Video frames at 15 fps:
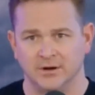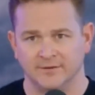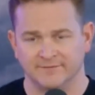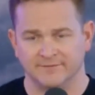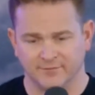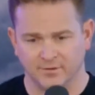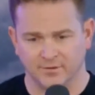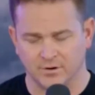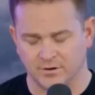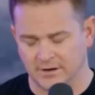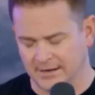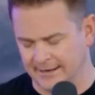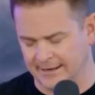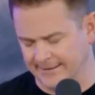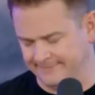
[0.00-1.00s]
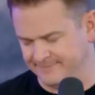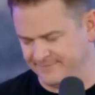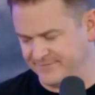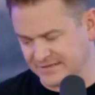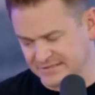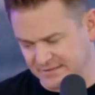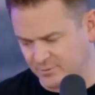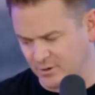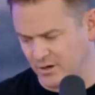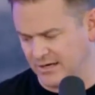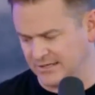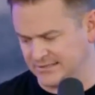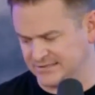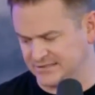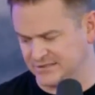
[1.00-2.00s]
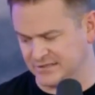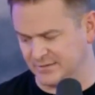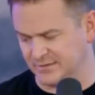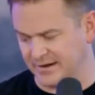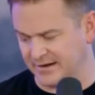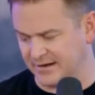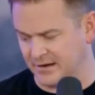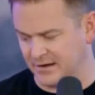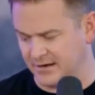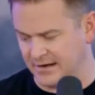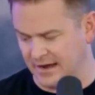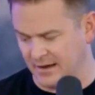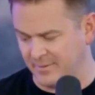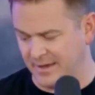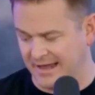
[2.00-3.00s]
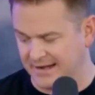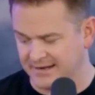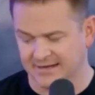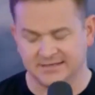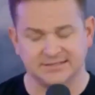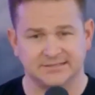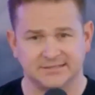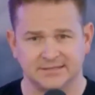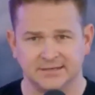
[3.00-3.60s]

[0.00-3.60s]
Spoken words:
for fix up costs, just depending on how bad it is.